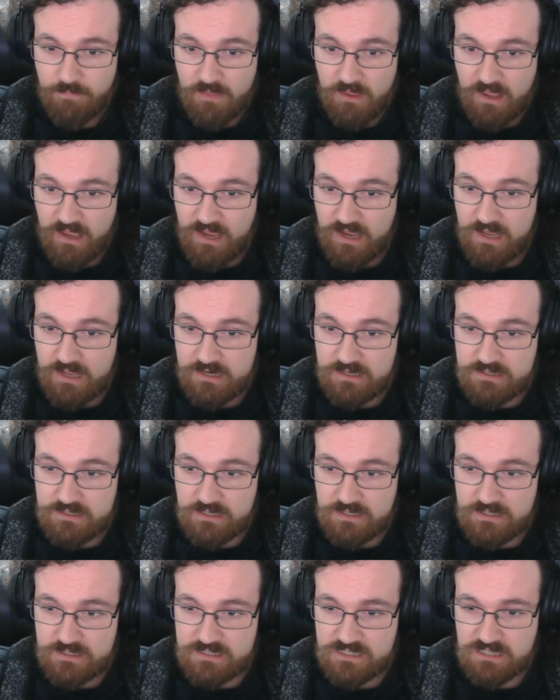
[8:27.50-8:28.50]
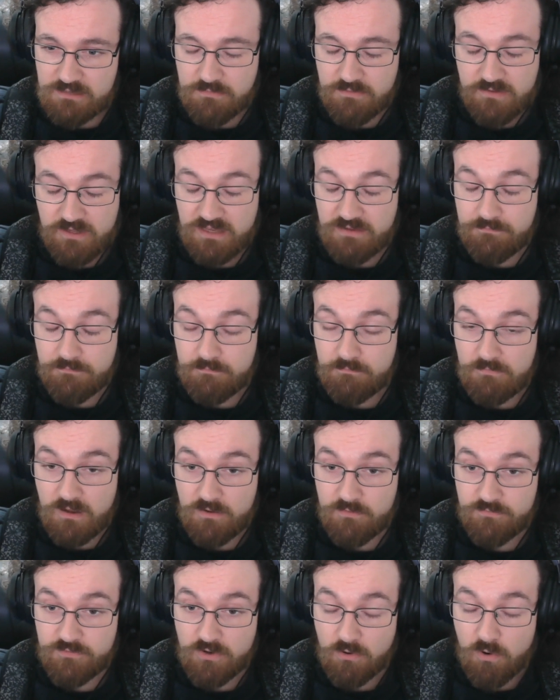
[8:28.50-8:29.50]
and some of the, even
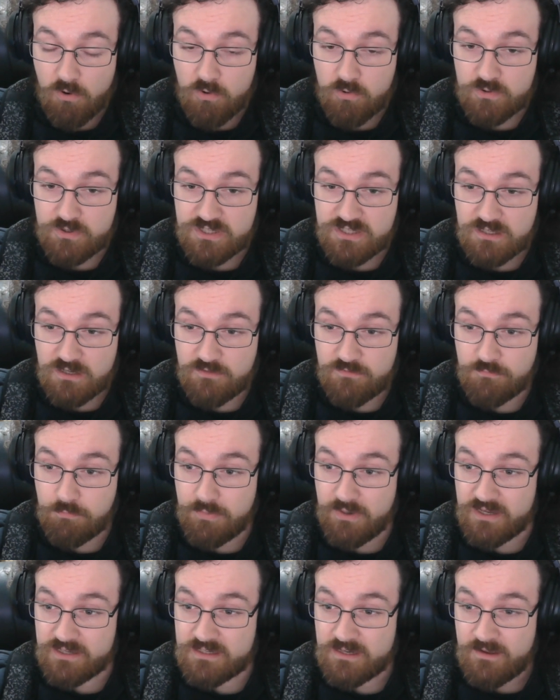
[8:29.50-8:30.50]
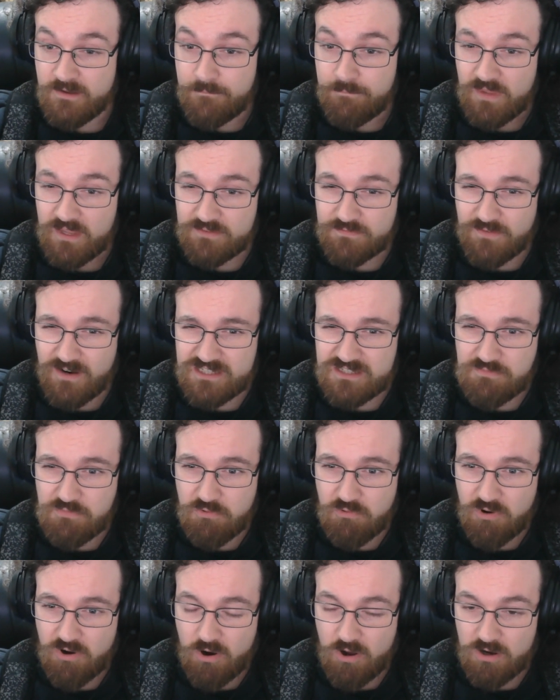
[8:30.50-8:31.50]
of their own stuff. But as far as I'm
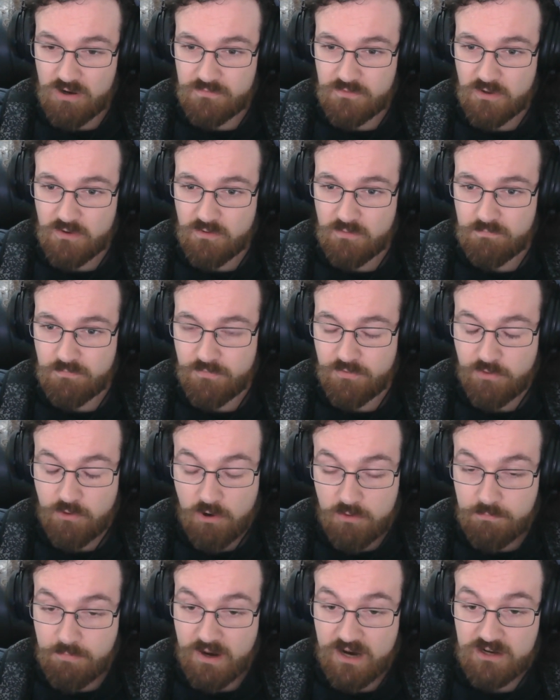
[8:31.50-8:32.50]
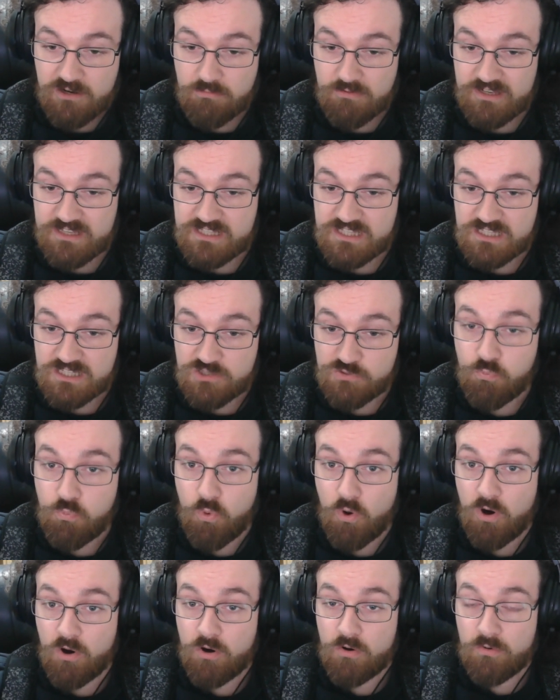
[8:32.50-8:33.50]
aware, all of their third-party releases
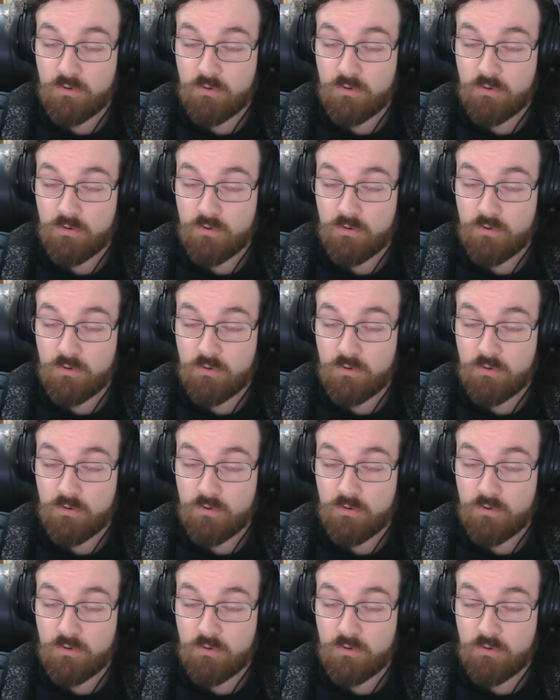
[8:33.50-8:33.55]
were,